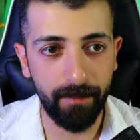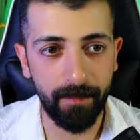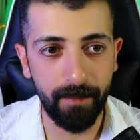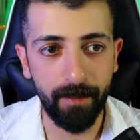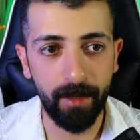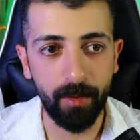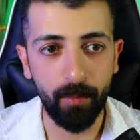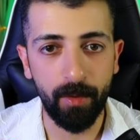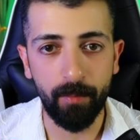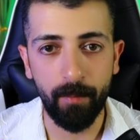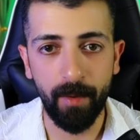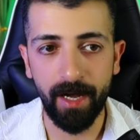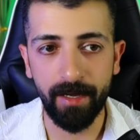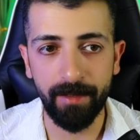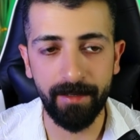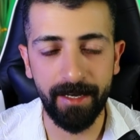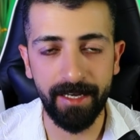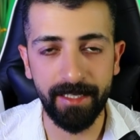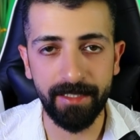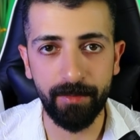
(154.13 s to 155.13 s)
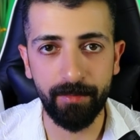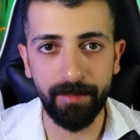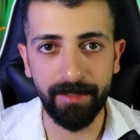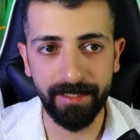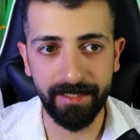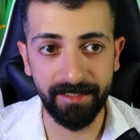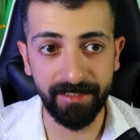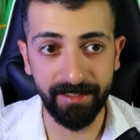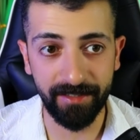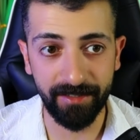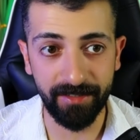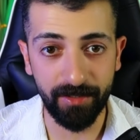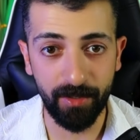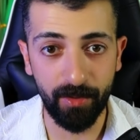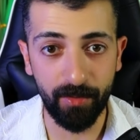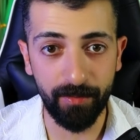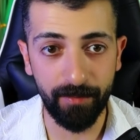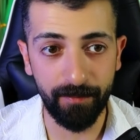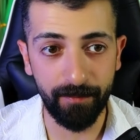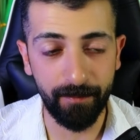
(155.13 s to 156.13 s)
and we marked it as a resistance
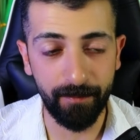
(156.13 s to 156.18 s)
zone.